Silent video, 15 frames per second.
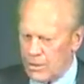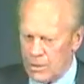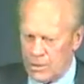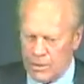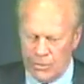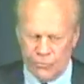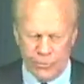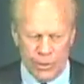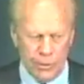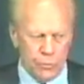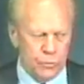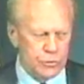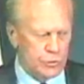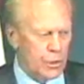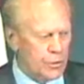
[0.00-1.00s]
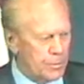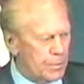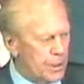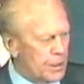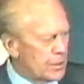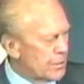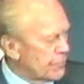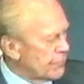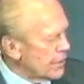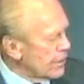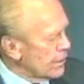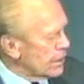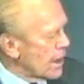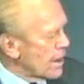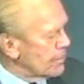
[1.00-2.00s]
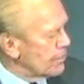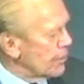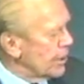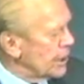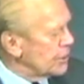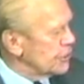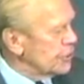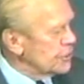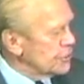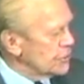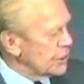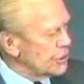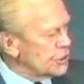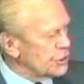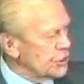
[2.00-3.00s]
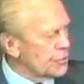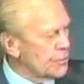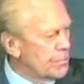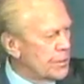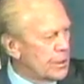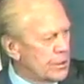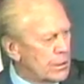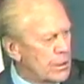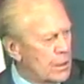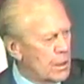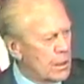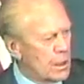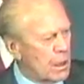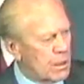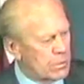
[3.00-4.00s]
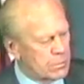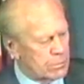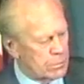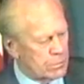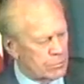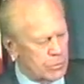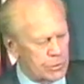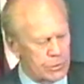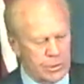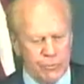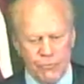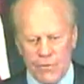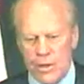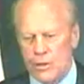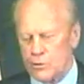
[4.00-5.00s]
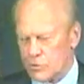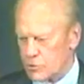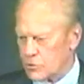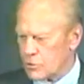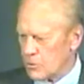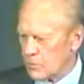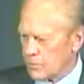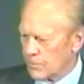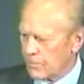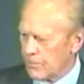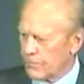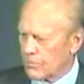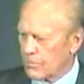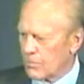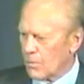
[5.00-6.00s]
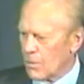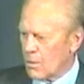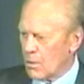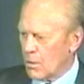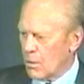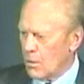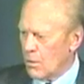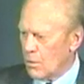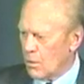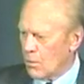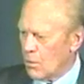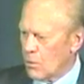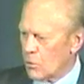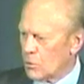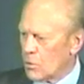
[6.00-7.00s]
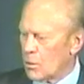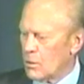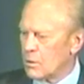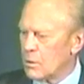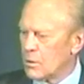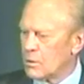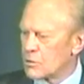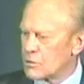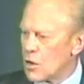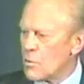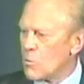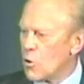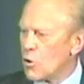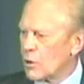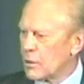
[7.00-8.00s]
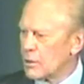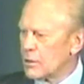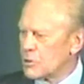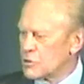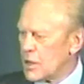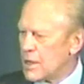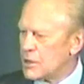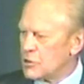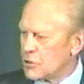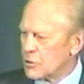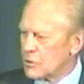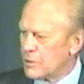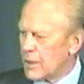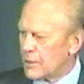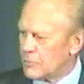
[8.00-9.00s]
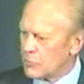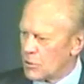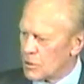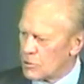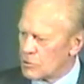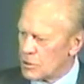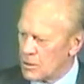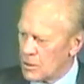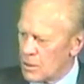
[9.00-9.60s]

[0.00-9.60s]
If he was going to be in the field operations, he should have been with defense or some organization that was